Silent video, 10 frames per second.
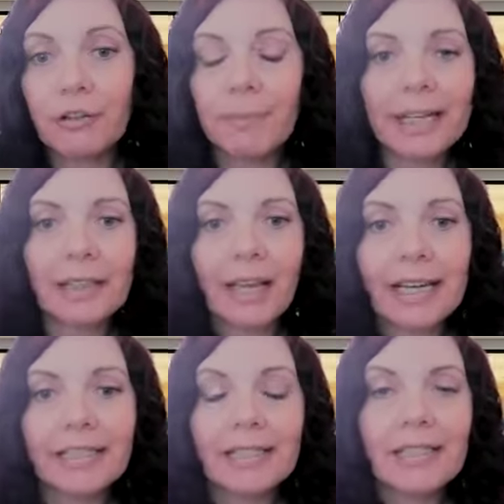share with my
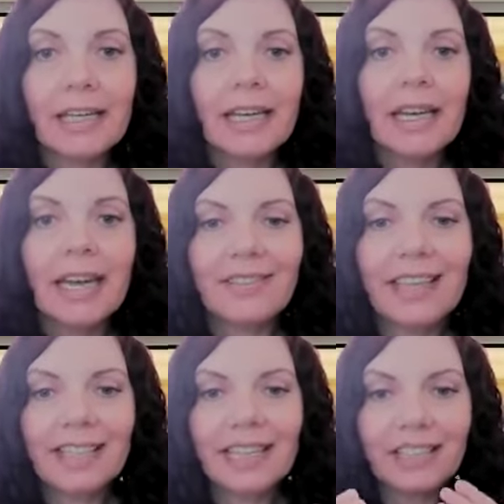clients,
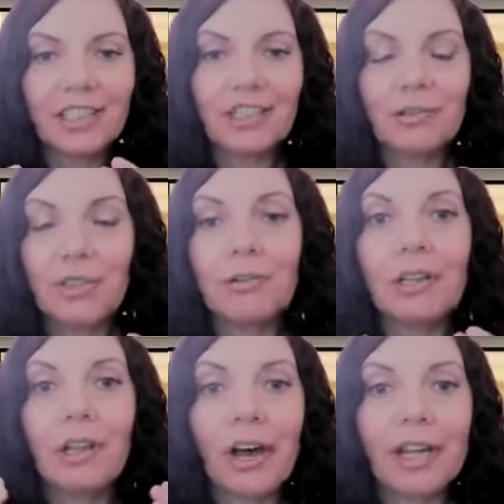and they tend to
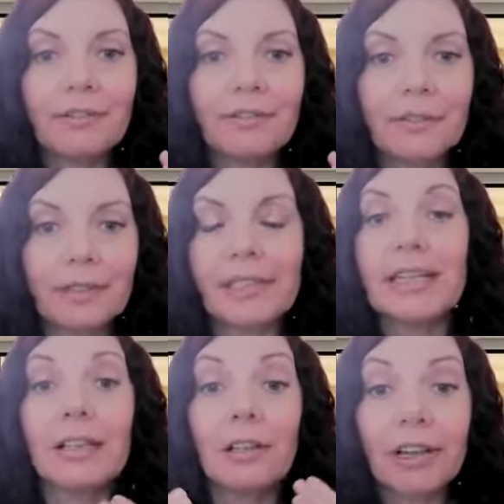do a lot of,
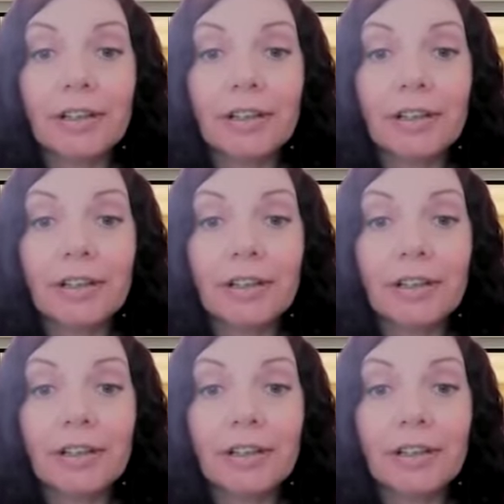say, a